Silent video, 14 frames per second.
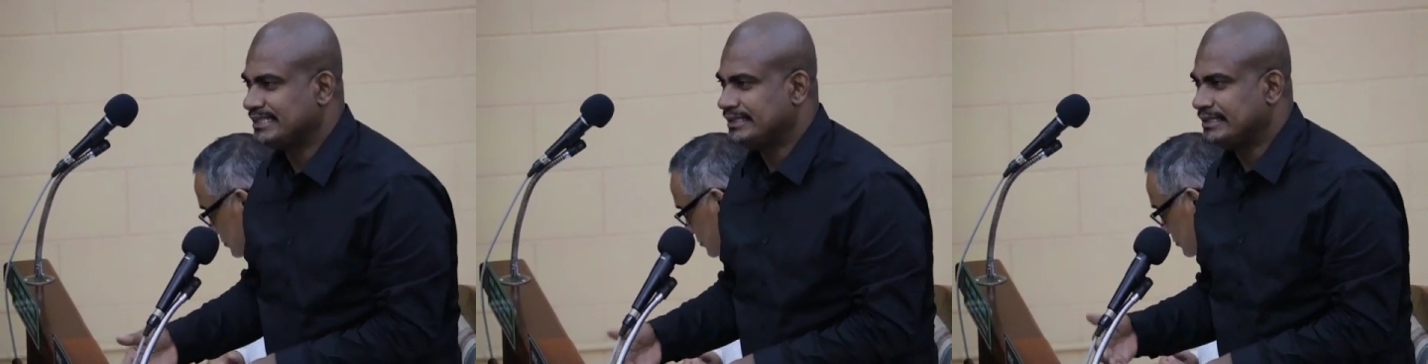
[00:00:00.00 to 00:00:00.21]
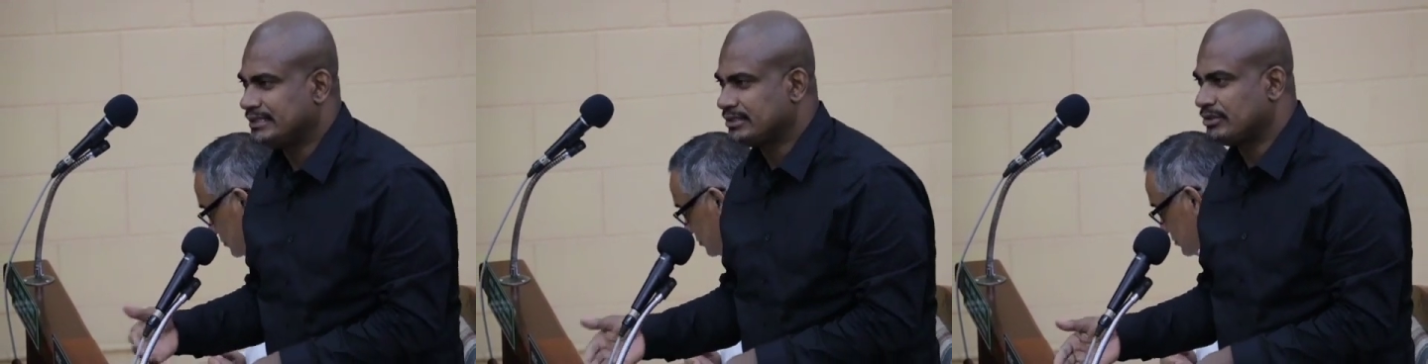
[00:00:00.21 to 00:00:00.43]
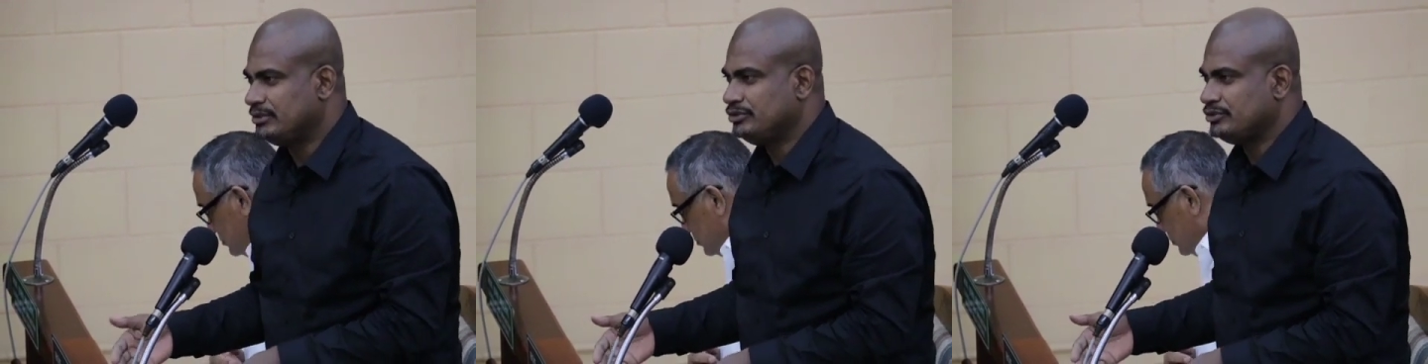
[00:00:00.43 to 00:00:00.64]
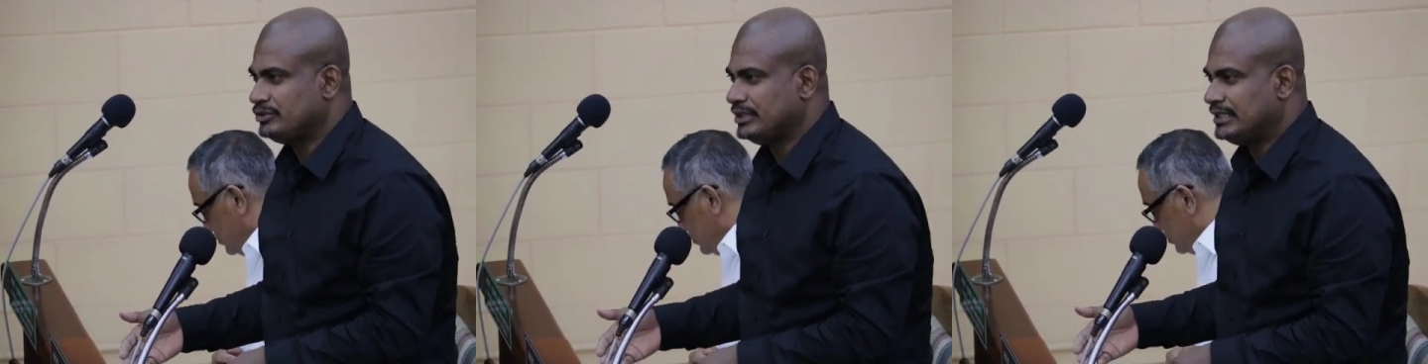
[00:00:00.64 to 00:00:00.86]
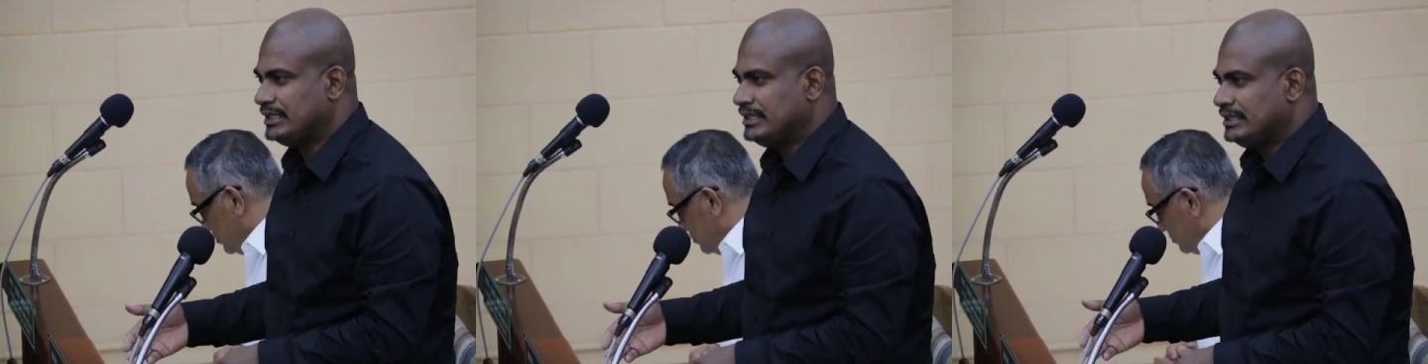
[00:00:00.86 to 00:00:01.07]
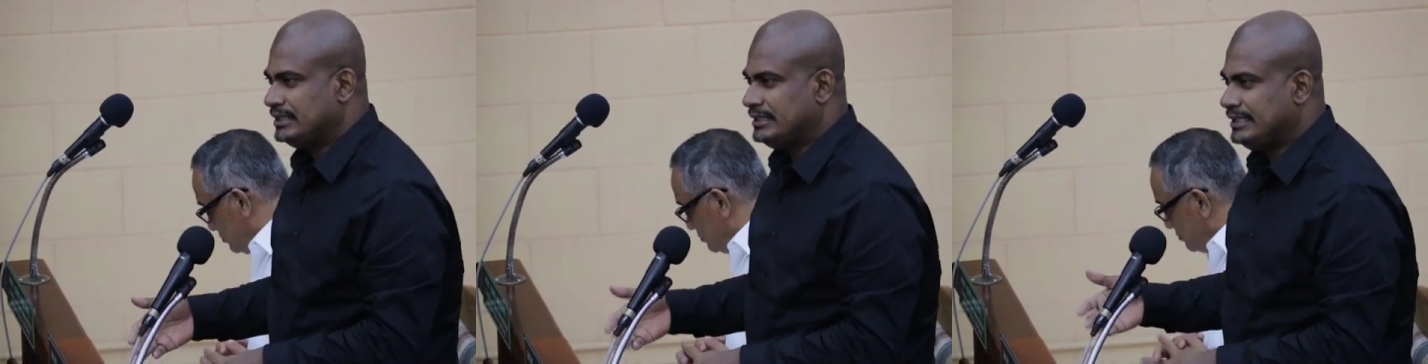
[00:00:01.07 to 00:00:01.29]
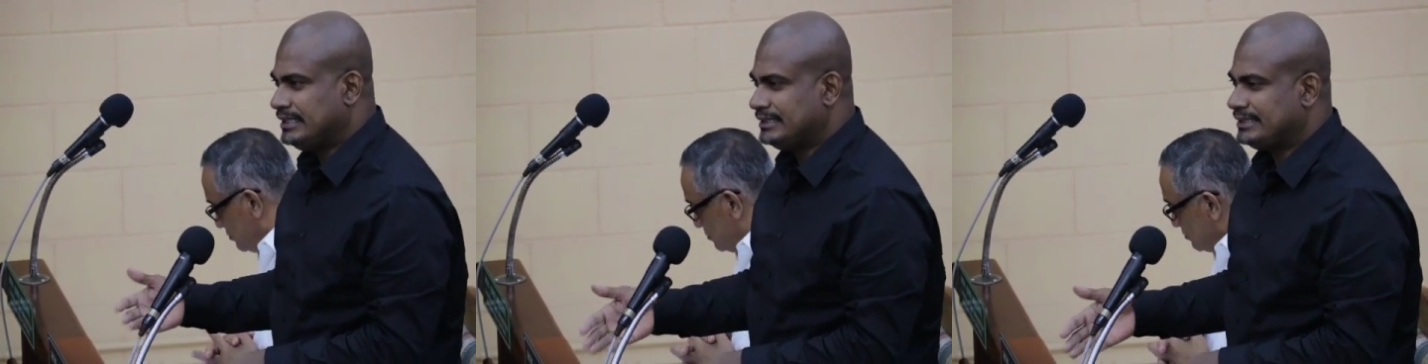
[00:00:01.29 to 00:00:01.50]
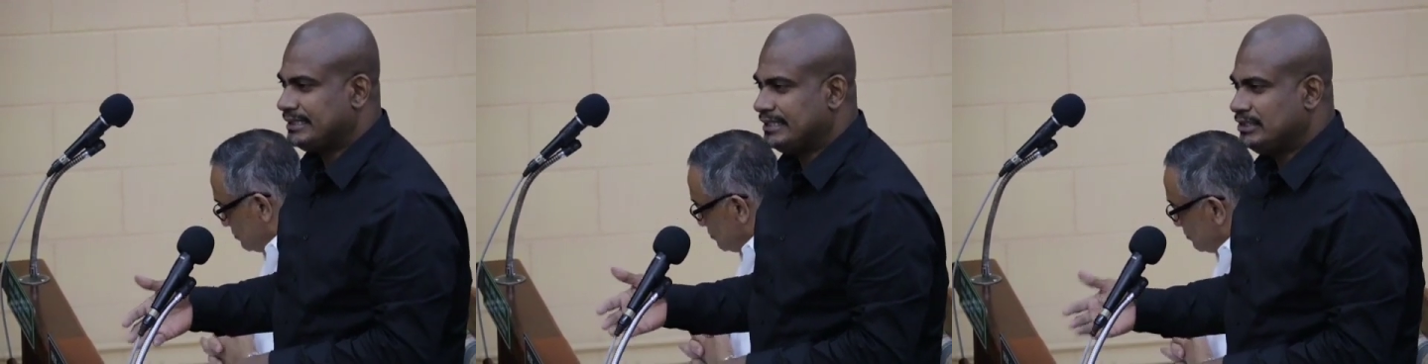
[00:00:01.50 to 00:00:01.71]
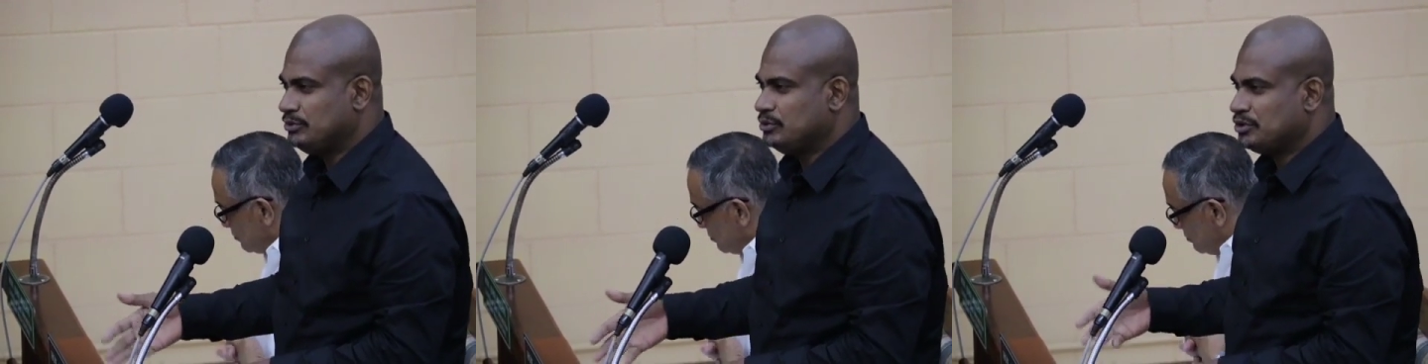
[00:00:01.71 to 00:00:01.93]
in this country, they
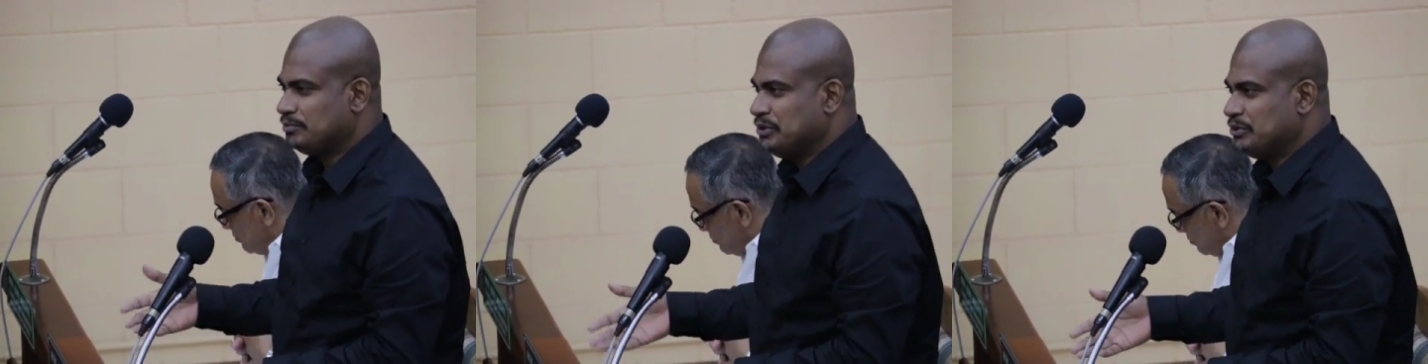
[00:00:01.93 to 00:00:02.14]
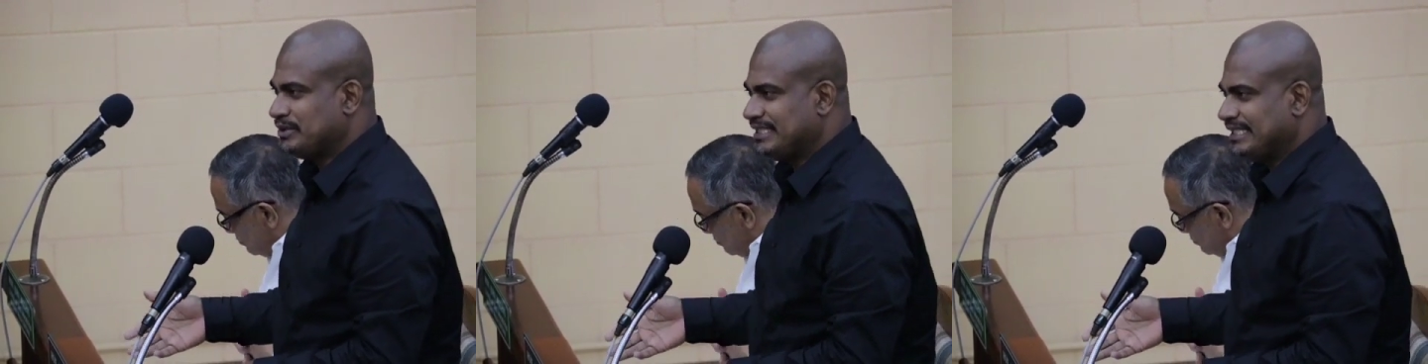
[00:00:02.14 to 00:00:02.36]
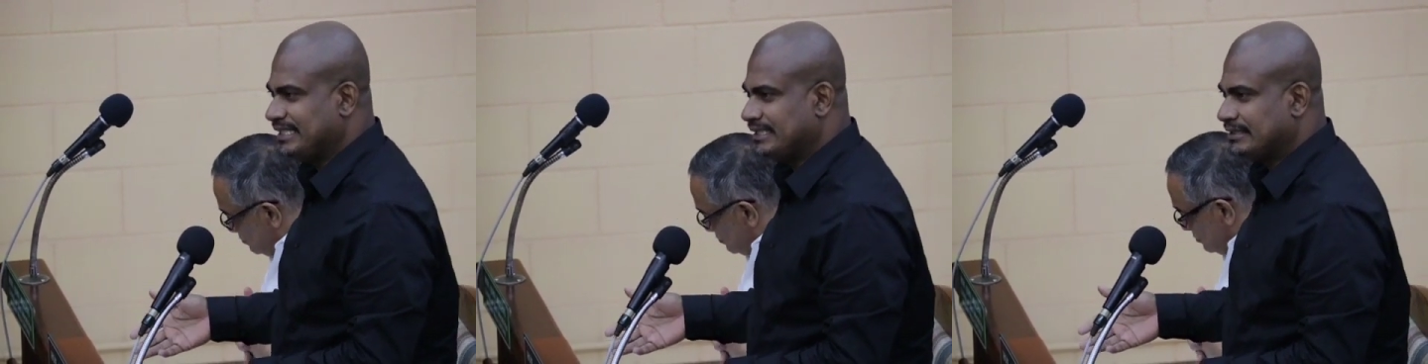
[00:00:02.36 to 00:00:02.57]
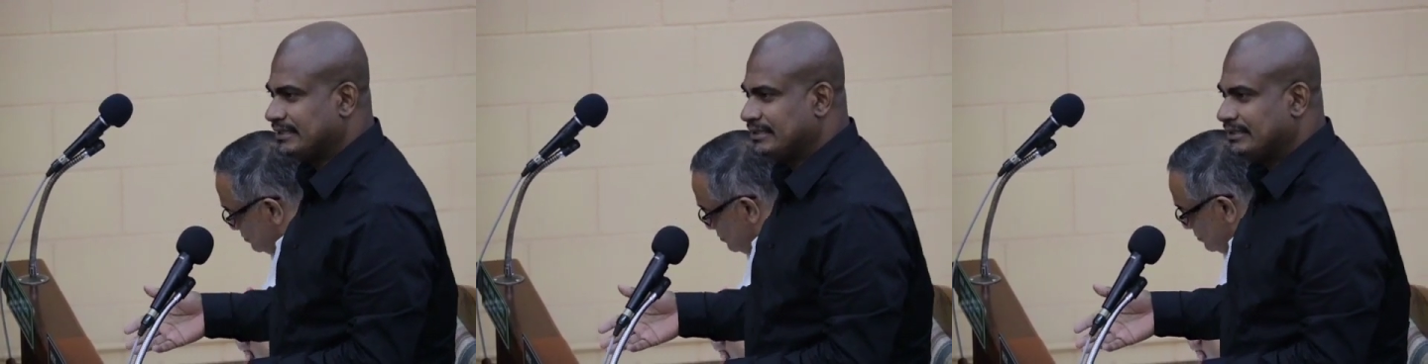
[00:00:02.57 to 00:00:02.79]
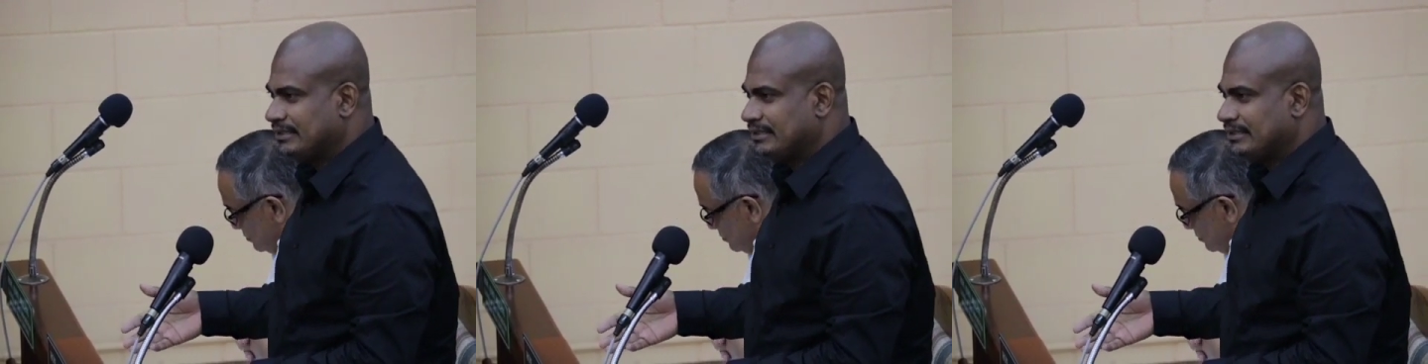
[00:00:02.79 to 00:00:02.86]
say use butane.